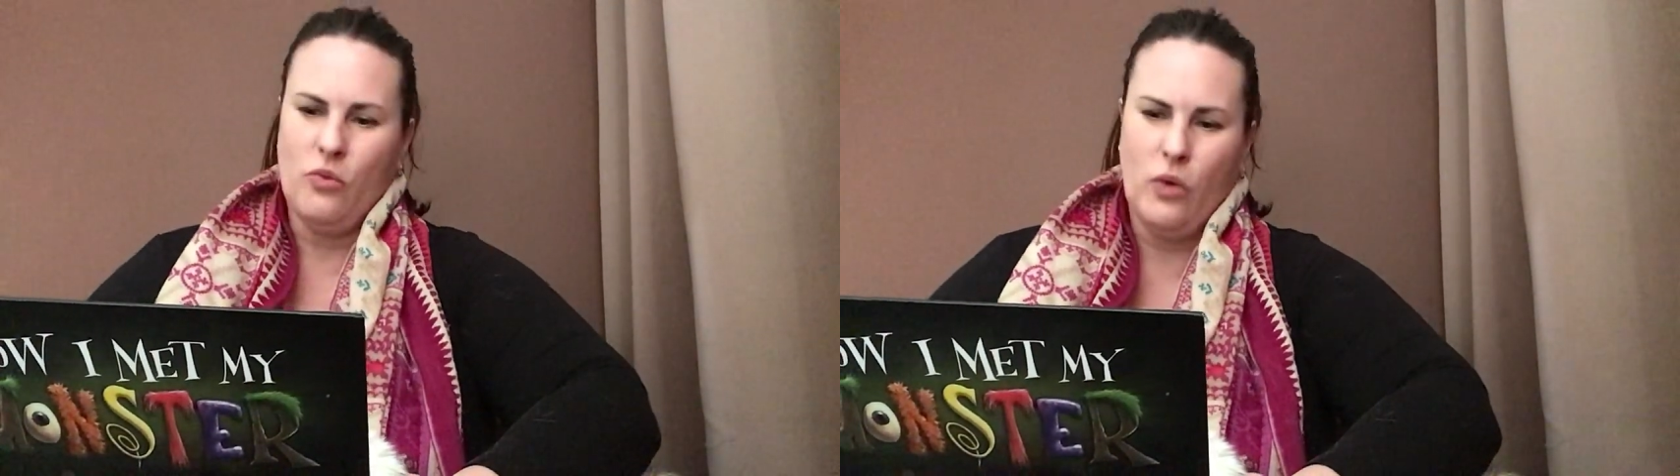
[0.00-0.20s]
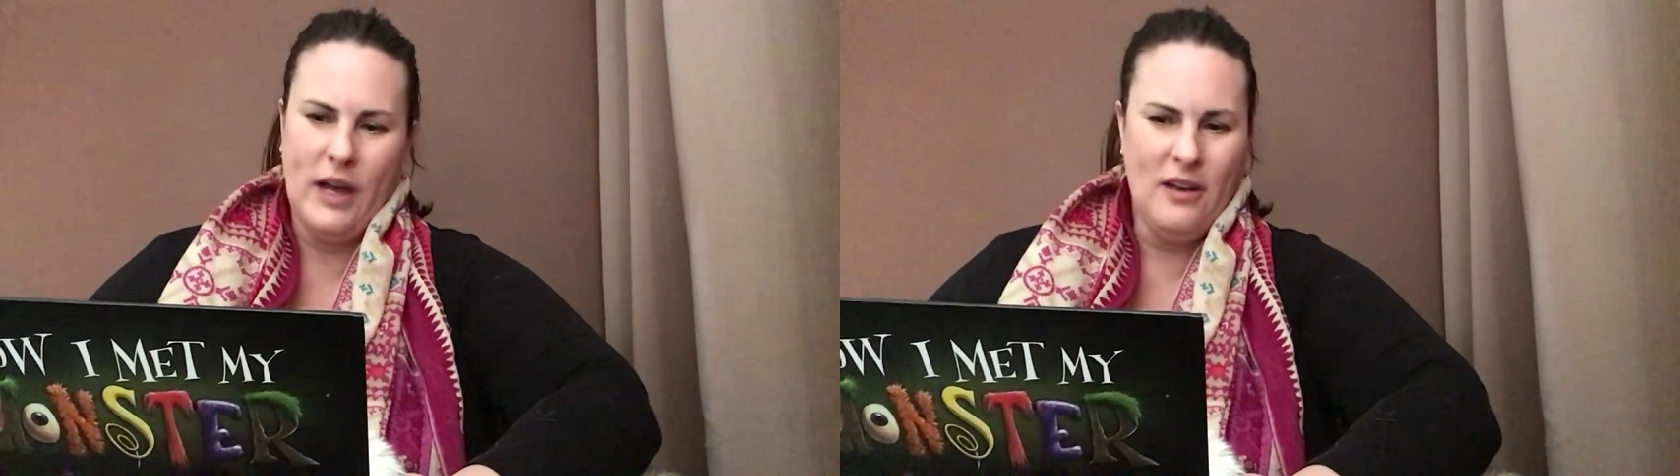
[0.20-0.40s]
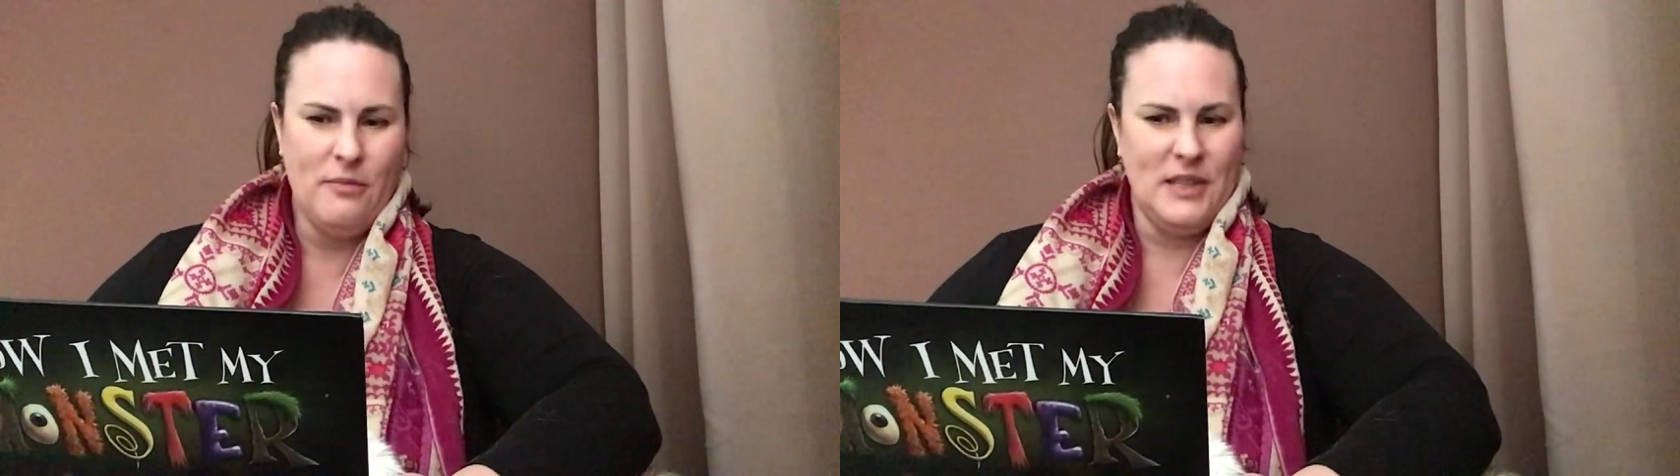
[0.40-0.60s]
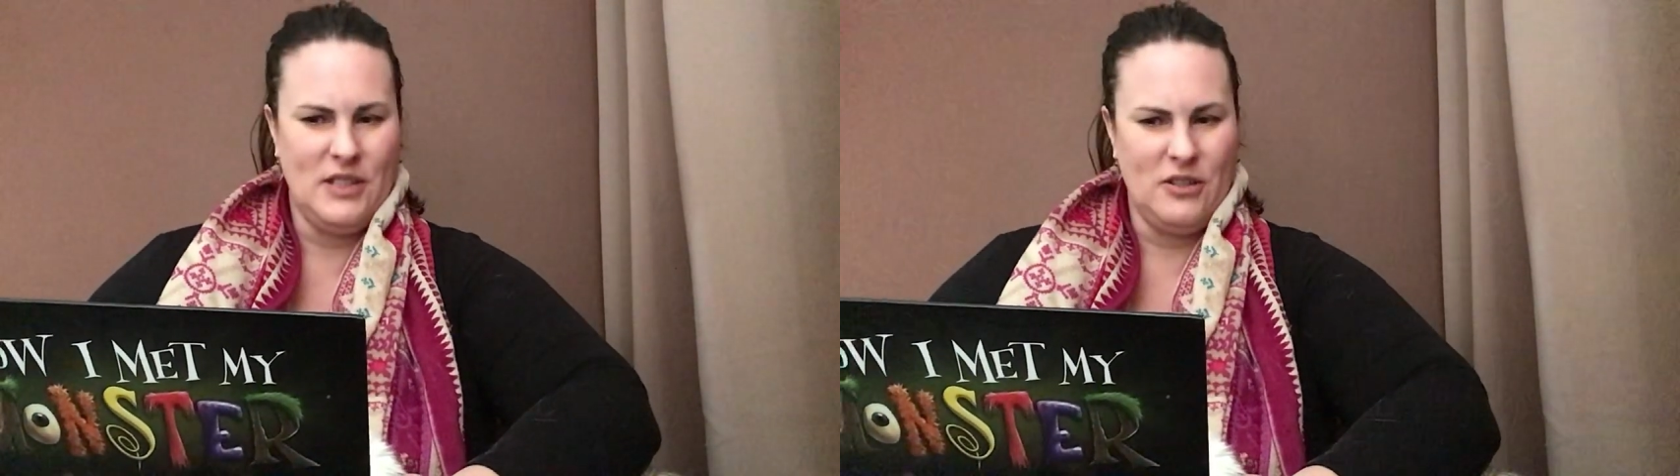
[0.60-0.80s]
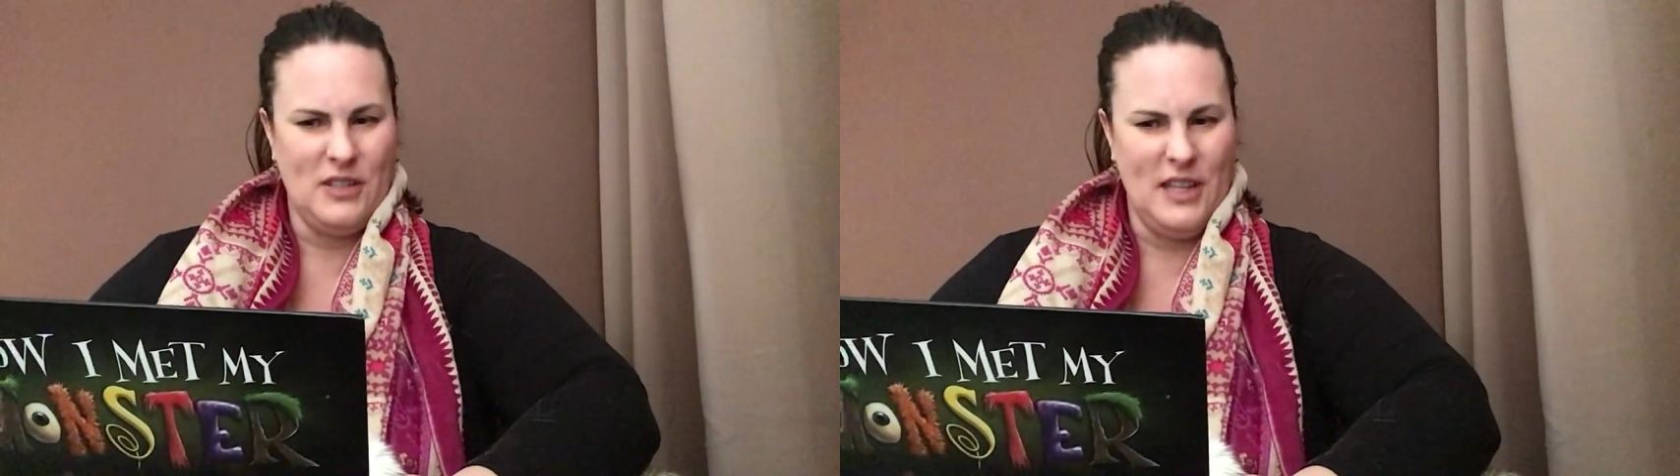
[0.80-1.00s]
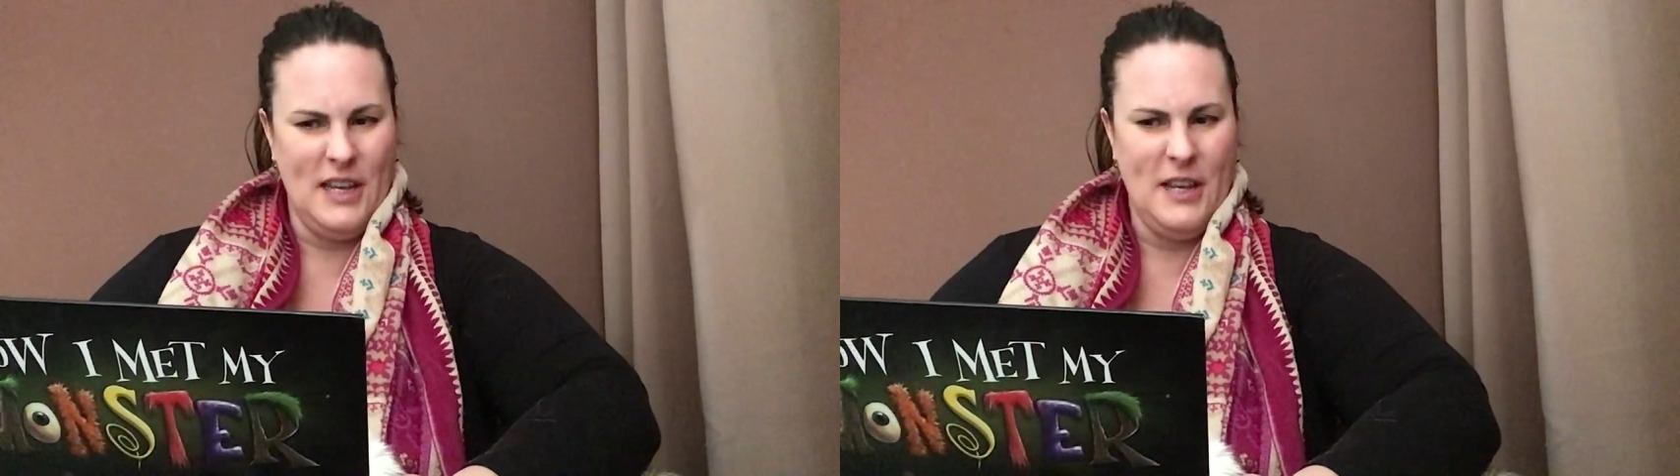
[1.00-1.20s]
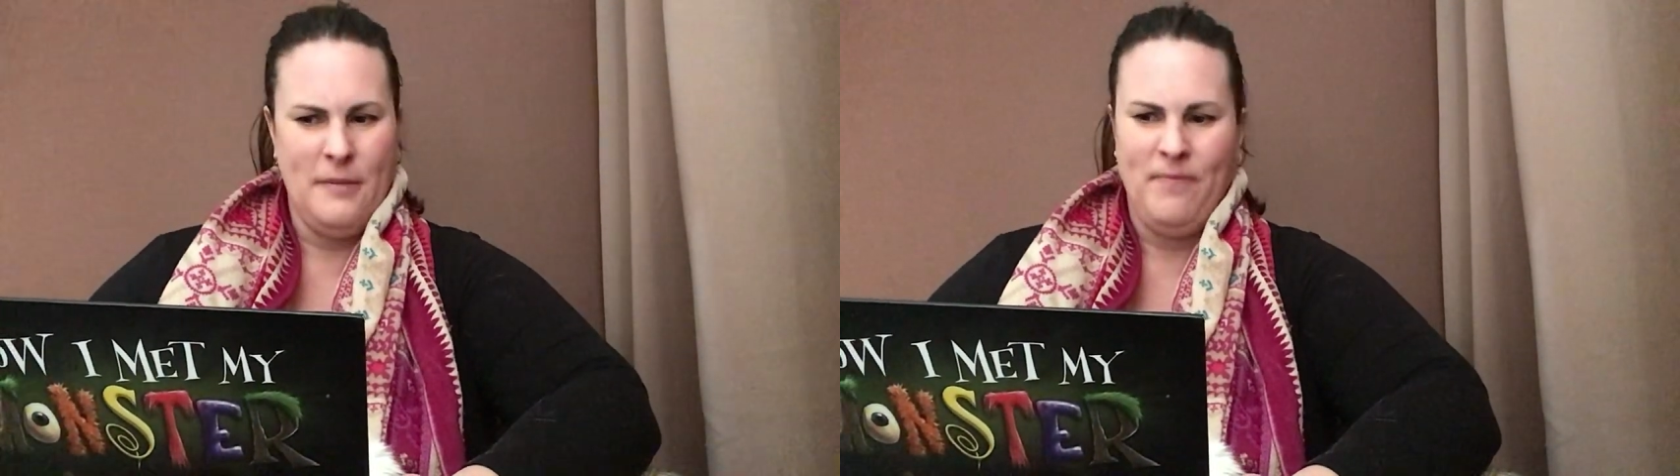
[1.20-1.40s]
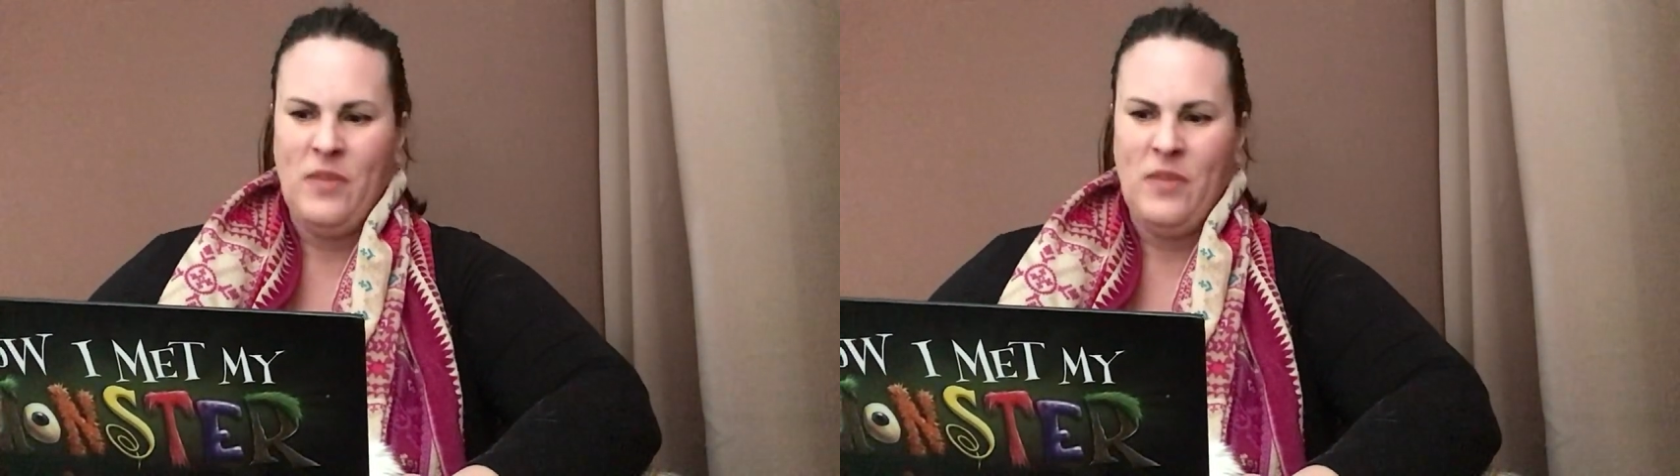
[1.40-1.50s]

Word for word: Well, Mr. Z,